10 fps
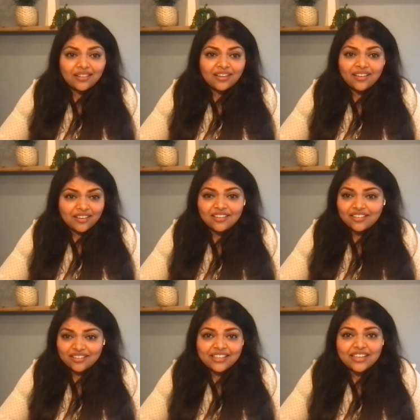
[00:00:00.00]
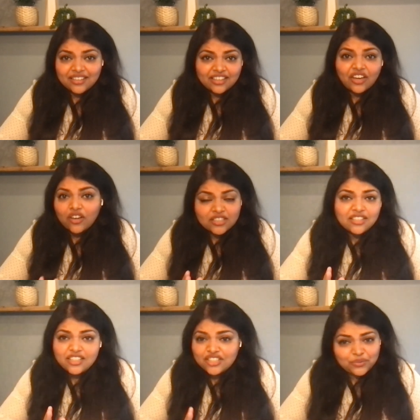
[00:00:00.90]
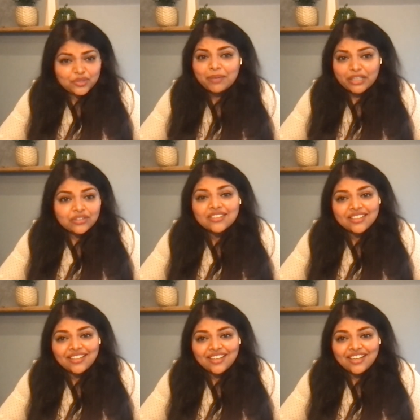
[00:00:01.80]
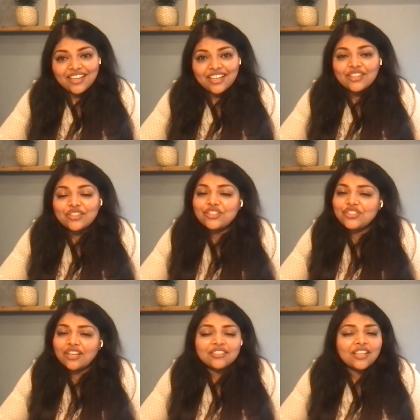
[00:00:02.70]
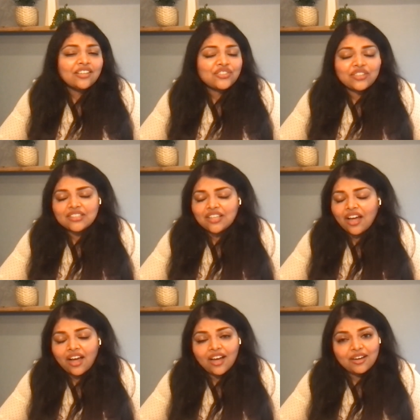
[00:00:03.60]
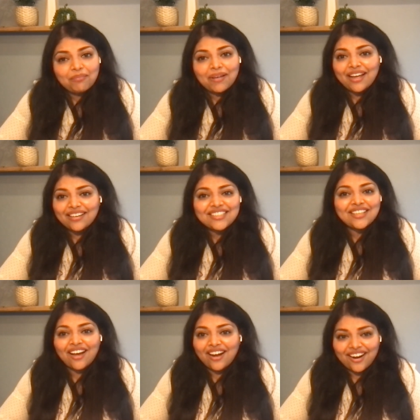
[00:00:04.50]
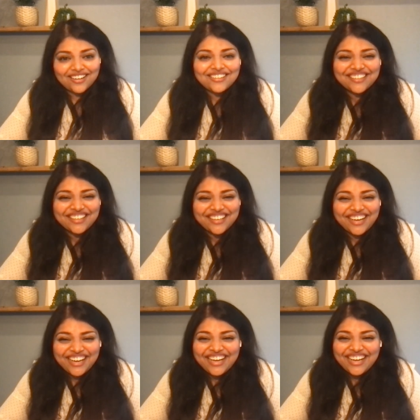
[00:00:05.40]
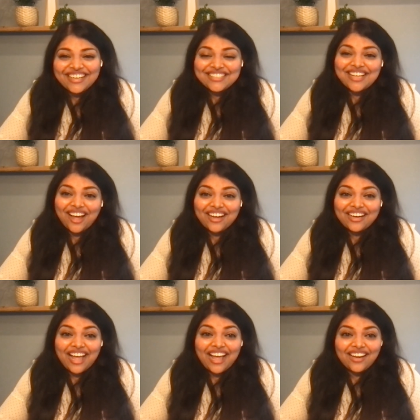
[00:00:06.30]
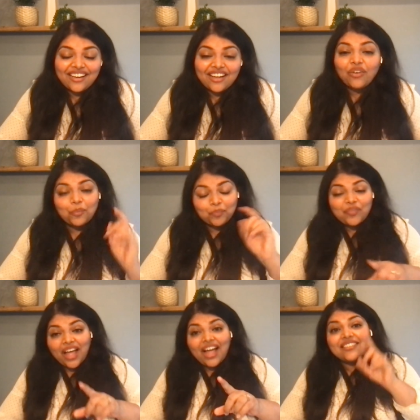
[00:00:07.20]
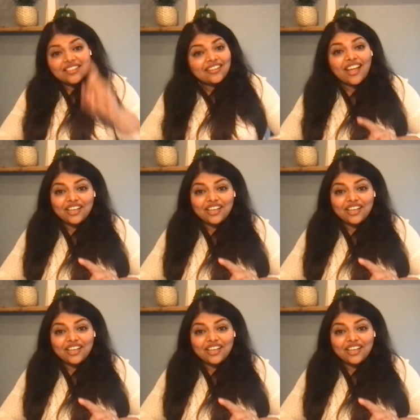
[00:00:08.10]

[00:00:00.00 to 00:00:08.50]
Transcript: think a great idea, honestly, is to do specialty, because general dentistry is hard, man. It's hard. It's hard. And oh, I did get